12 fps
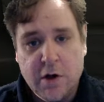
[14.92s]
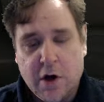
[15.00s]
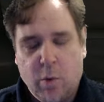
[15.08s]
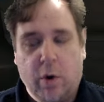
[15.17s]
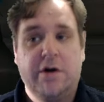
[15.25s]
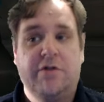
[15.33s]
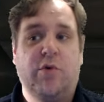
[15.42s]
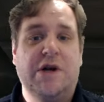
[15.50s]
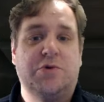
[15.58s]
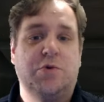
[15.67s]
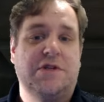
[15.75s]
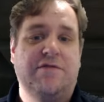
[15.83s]
One of which
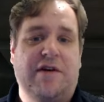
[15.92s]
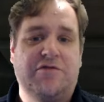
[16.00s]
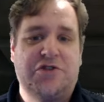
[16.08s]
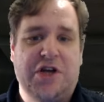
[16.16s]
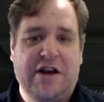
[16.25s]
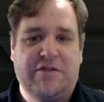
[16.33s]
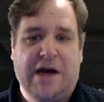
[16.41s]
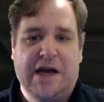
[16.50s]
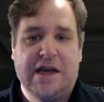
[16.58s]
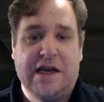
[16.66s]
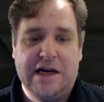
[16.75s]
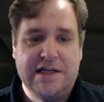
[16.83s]
was if I've changed my
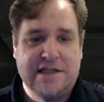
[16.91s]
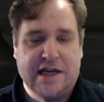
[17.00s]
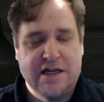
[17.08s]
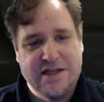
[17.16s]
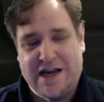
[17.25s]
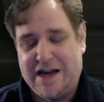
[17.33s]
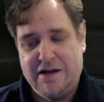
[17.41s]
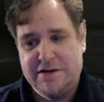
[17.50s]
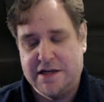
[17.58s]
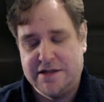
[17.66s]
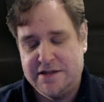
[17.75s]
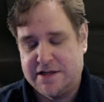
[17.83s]
Hekili settings. I,
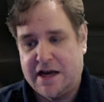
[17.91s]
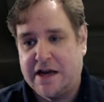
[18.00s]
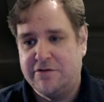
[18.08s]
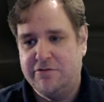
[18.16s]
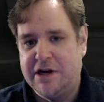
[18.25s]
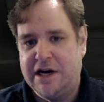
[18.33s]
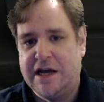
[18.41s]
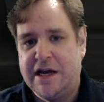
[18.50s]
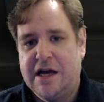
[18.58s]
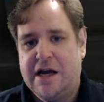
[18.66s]
settings, I hadn't really.